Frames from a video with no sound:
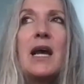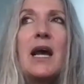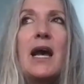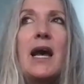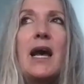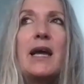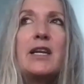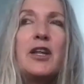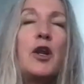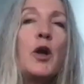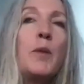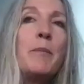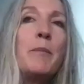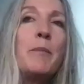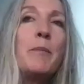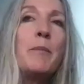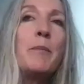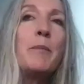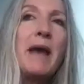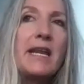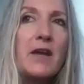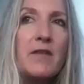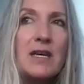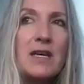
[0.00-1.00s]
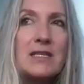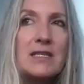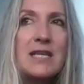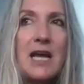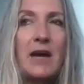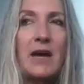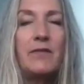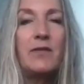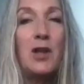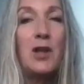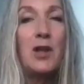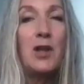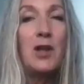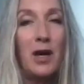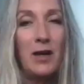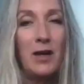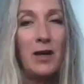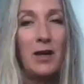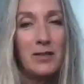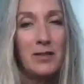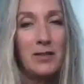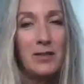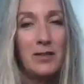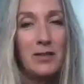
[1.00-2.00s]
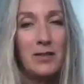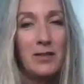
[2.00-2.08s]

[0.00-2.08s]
And many of us have lost,